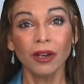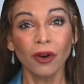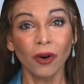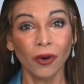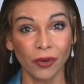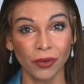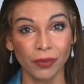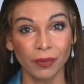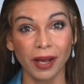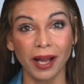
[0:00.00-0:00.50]

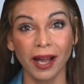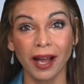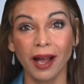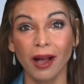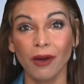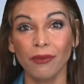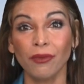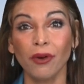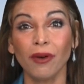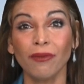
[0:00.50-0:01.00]
on
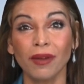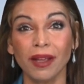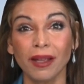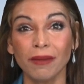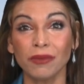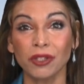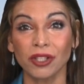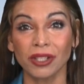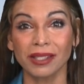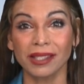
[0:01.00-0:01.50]
behalf of
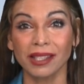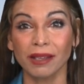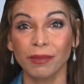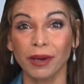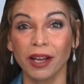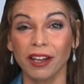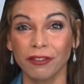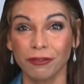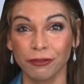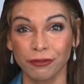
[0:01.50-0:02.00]
M G C
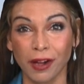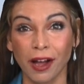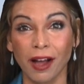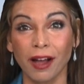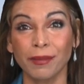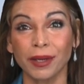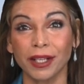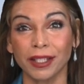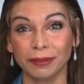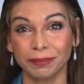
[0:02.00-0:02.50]

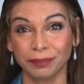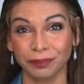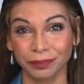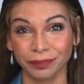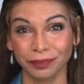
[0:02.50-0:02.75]
Pharma.